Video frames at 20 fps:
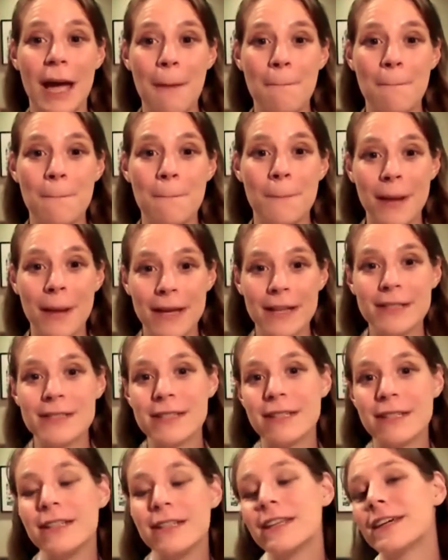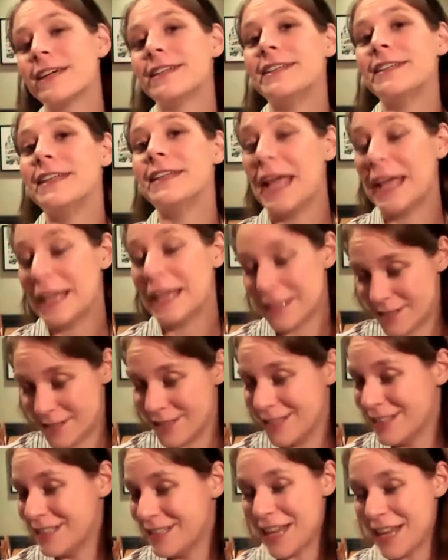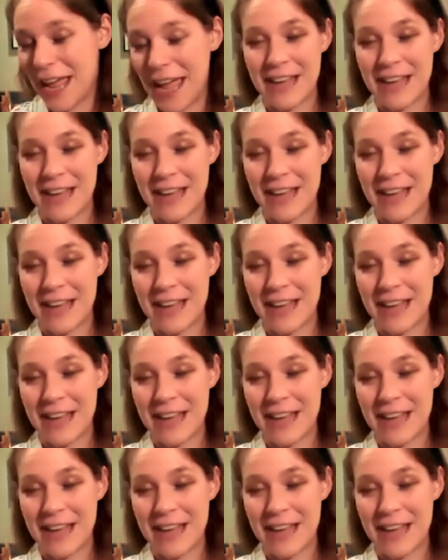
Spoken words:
amazingly connected